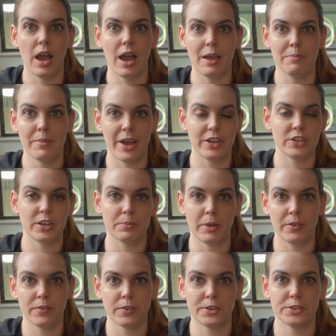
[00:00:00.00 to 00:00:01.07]
I matched at
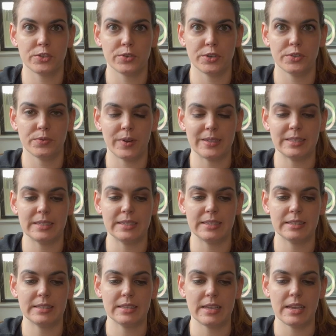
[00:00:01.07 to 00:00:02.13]
my first choice
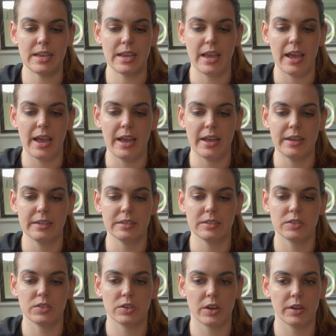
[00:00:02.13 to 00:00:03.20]
residency and
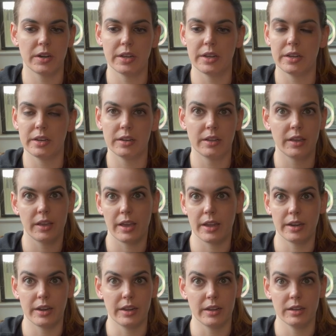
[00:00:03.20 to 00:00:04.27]
started
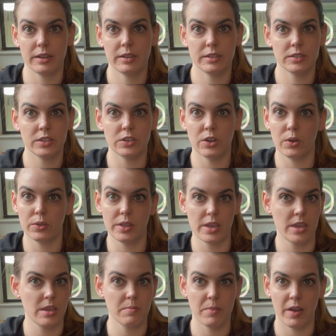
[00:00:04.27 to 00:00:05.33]
getting to know the
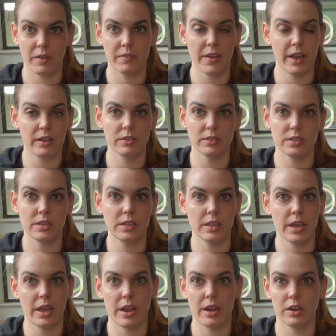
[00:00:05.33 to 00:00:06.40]
hem-onc faculty
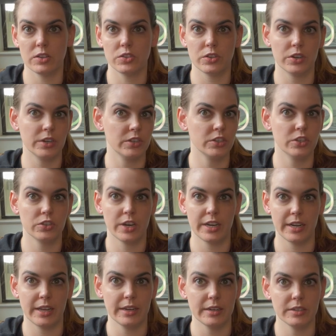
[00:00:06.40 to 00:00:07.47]
there, started to try
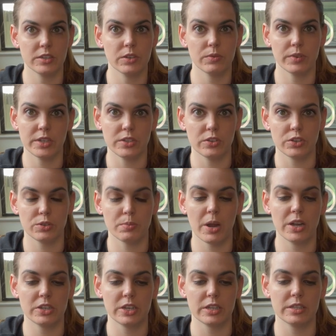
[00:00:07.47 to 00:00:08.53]
to get into research
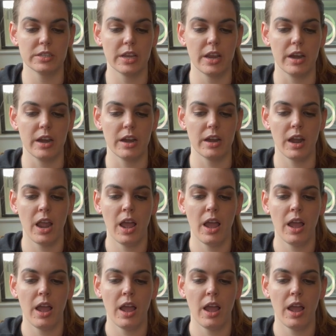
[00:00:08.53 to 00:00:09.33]
projects there,